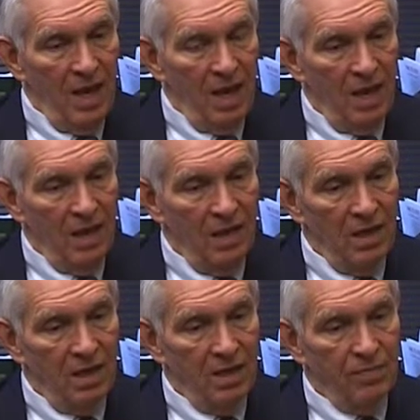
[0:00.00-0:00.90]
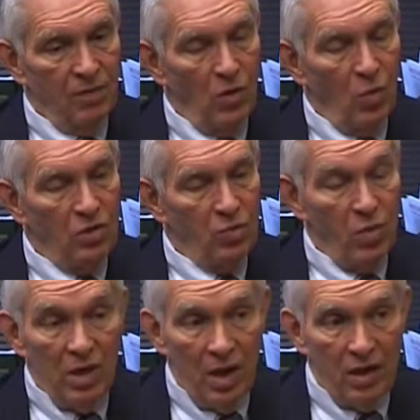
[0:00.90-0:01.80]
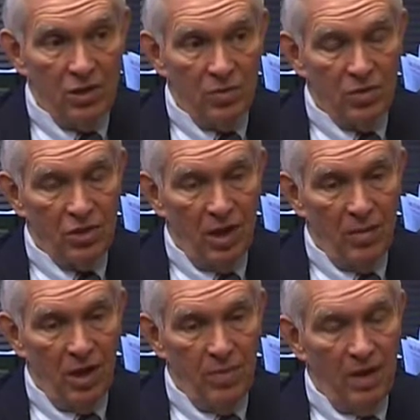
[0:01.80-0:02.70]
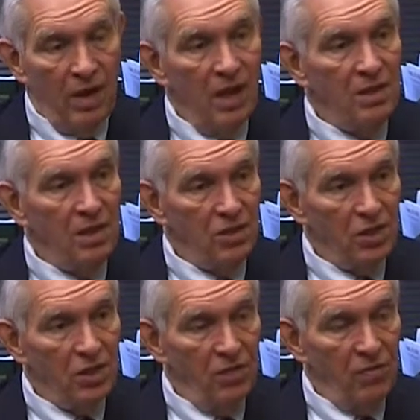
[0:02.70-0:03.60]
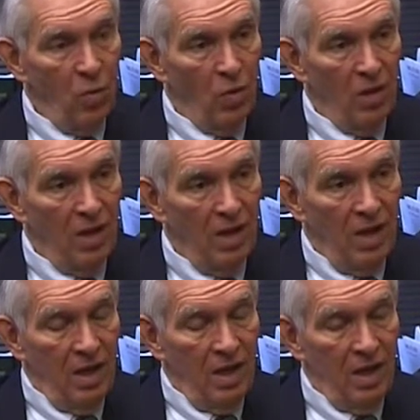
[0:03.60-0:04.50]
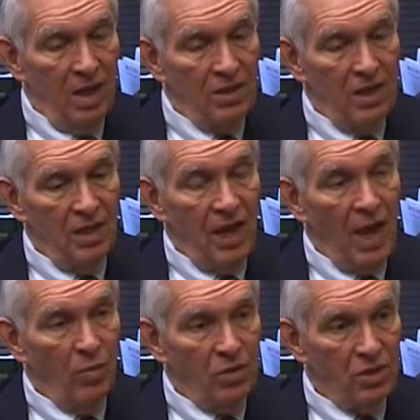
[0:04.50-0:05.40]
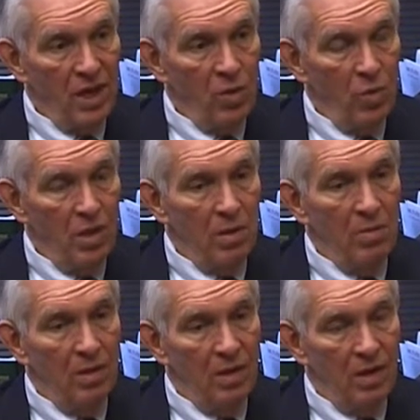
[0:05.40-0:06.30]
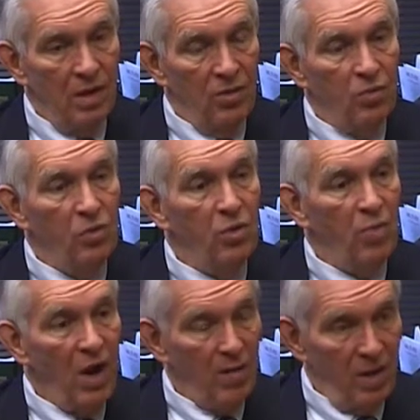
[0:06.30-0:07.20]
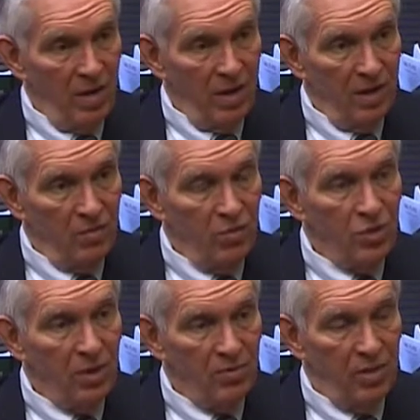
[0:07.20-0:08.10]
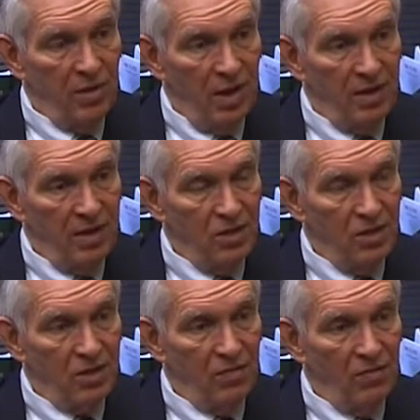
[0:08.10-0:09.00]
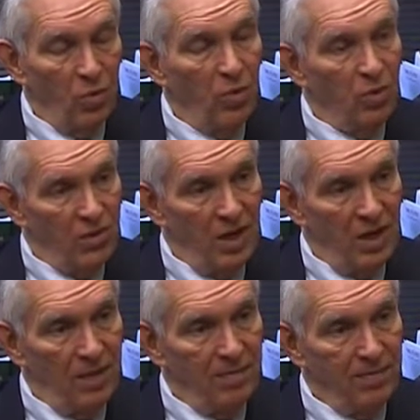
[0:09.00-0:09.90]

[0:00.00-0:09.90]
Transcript: And Gore's re-election was coming up in 1964. And I said that I would stay with him through the primary, through September 1964, which I did.